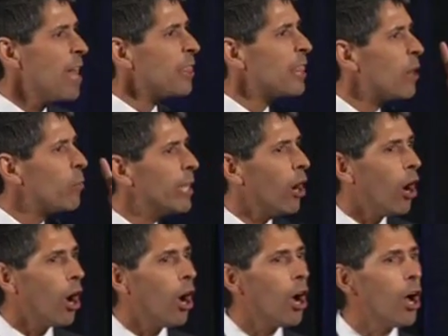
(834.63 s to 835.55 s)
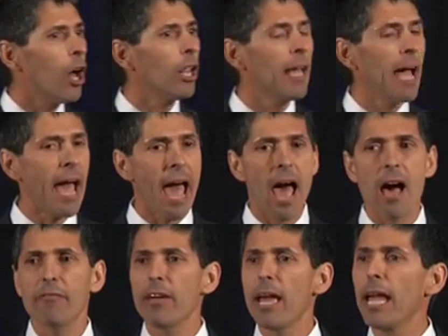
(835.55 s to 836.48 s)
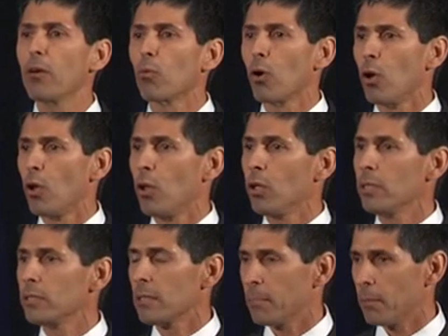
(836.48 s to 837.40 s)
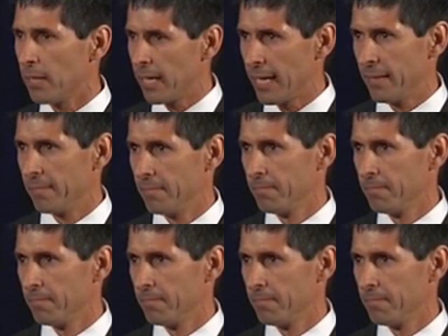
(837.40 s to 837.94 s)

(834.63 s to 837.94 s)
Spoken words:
then we all have a role to play.